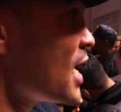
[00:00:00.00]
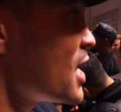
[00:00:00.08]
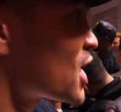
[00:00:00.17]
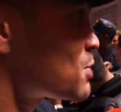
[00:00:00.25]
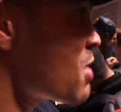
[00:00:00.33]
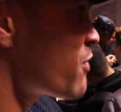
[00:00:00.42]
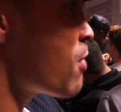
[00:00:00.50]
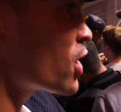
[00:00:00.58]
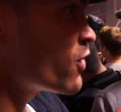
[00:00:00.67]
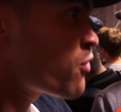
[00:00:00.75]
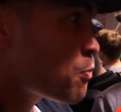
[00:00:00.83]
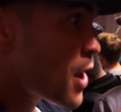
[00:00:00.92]
Delia Smith
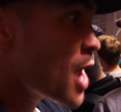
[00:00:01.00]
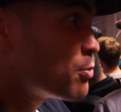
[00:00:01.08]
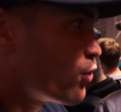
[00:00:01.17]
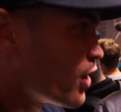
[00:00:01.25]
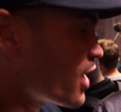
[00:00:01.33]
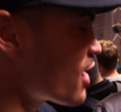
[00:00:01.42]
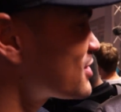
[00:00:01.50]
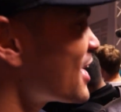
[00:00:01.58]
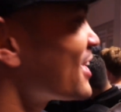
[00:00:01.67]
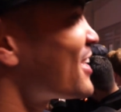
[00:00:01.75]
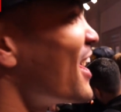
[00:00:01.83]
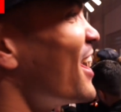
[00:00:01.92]
modern for Playboy, I
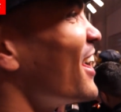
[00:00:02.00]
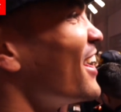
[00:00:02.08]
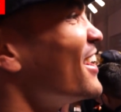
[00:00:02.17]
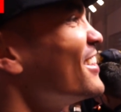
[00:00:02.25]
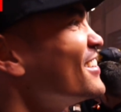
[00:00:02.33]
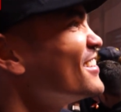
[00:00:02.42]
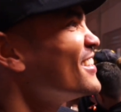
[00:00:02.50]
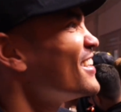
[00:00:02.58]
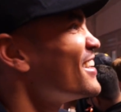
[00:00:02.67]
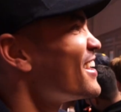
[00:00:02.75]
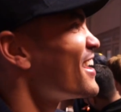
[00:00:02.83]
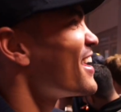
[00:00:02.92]
think. Uh,
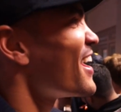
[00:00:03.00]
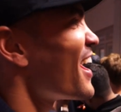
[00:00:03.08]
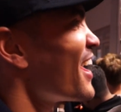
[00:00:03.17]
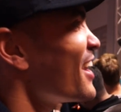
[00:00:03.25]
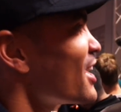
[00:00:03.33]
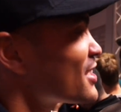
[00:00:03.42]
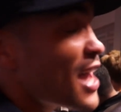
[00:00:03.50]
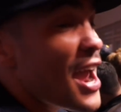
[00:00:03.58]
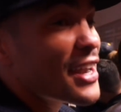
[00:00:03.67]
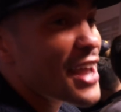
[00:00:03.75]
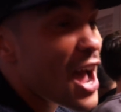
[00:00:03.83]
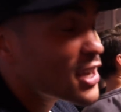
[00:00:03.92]
and they're
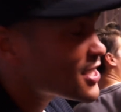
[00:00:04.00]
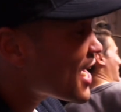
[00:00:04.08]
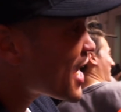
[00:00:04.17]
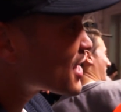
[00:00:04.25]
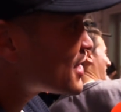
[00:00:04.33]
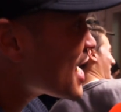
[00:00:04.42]
saying that. I say that